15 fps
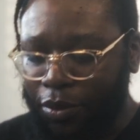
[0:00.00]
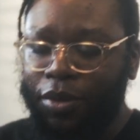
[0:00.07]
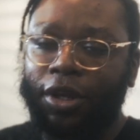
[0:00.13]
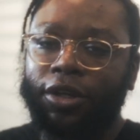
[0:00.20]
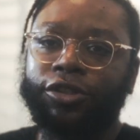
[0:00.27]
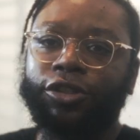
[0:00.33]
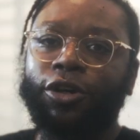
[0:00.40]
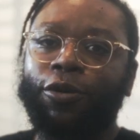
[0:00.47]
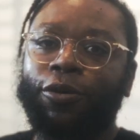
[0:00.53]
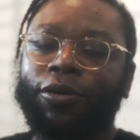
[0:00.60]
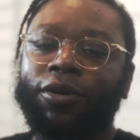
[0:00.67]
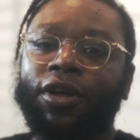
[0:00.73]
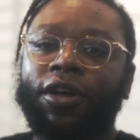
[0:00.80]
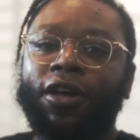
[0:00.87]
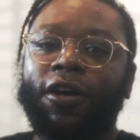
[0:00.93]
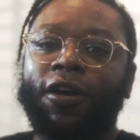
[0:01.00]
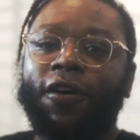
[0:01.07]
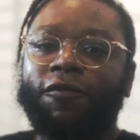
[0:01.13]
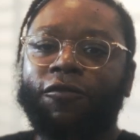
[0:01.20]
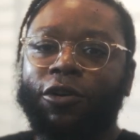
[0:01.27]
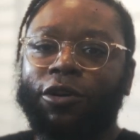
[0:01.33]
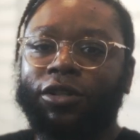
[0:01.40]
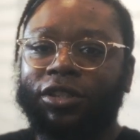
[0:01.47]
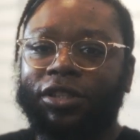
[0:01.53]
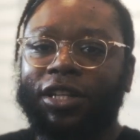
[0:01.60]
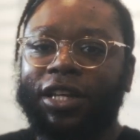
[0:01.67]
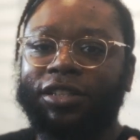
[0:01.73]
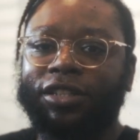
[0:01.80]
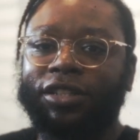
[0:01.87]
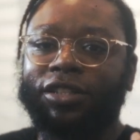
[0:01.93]
so first
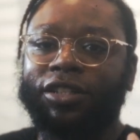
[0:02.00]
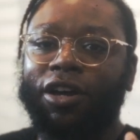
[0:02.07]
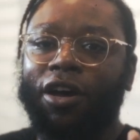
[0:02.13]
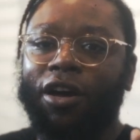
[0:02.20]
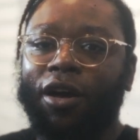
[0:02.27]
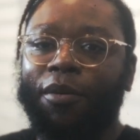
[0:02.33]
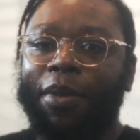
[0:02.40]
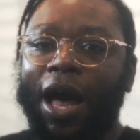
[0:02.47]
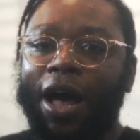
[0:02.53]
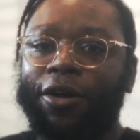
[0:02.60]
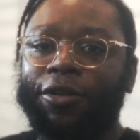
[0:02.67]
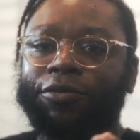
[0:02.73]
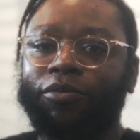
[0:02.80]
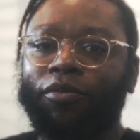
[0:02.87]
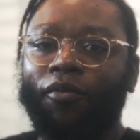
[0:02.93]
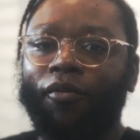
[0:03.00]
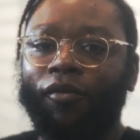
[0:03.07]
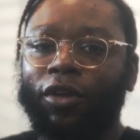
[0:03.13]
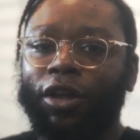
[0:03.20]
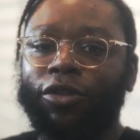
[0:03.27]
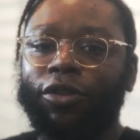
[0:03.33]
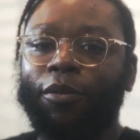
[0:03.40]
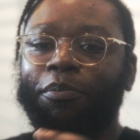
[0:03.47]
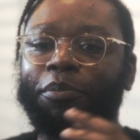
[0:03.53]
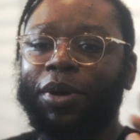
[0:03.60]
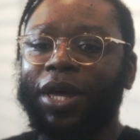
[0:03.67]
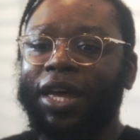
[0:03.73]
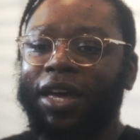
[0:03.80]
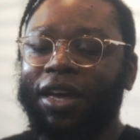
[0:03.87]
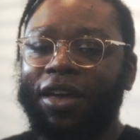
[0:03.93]
let's just talk about the
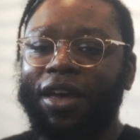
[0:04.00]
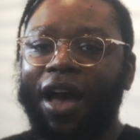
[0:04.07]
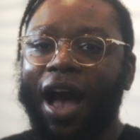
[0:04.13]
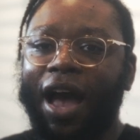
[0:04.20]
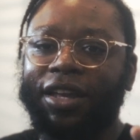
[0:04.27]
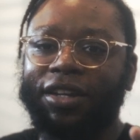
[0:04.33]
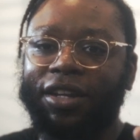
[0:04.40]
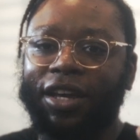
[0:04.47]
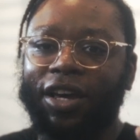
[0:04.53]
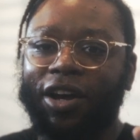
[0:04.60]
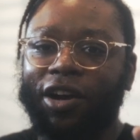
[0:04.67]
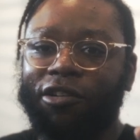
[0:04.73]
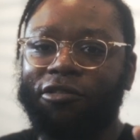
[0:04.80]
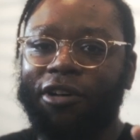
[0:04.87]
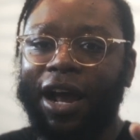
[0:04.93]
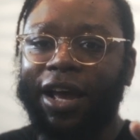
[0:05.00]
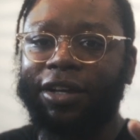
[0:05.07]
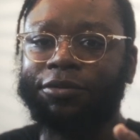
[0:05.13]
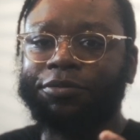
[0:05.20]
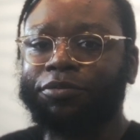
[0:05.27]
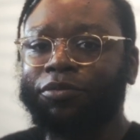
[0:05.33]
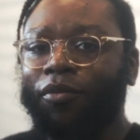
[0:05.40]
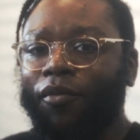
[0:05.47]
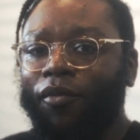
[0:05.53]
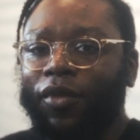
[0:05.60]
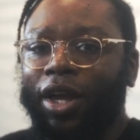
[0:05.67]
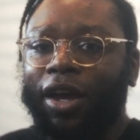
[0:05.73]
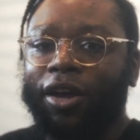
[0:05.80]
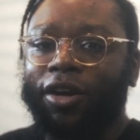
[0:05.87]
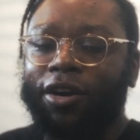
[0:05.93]
big idea right
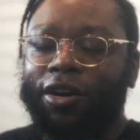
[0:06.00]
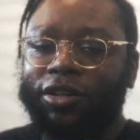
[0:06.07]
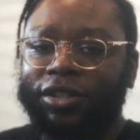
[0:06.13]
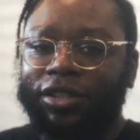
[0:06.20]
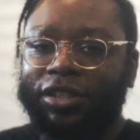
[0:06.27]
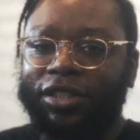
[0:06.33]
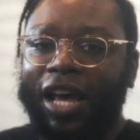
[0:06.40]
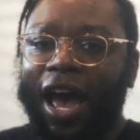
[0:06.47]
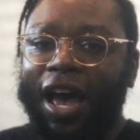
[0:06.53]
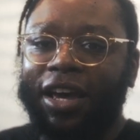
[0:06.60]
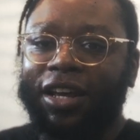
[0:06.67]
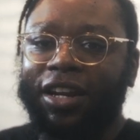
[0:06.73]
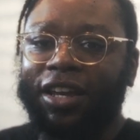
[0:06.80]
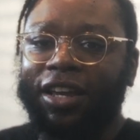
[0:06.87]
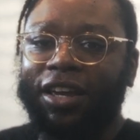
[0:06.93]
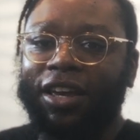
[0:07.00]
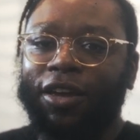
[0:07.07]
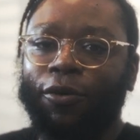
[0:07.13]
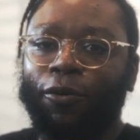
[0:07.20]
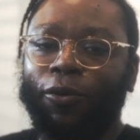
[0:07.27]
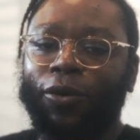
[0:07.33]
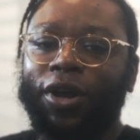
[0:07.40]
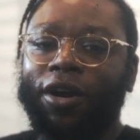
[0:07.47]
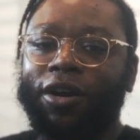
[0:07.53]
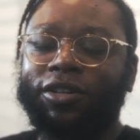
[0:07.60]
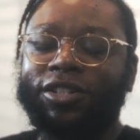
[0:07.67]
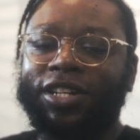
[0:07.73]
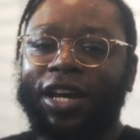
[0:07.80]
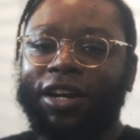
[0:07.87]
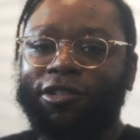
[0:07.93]
in our society we are
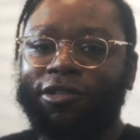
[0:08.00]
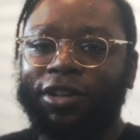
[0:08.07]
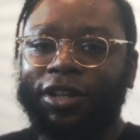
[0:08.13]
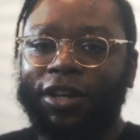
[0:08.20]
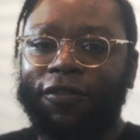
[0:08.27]
generally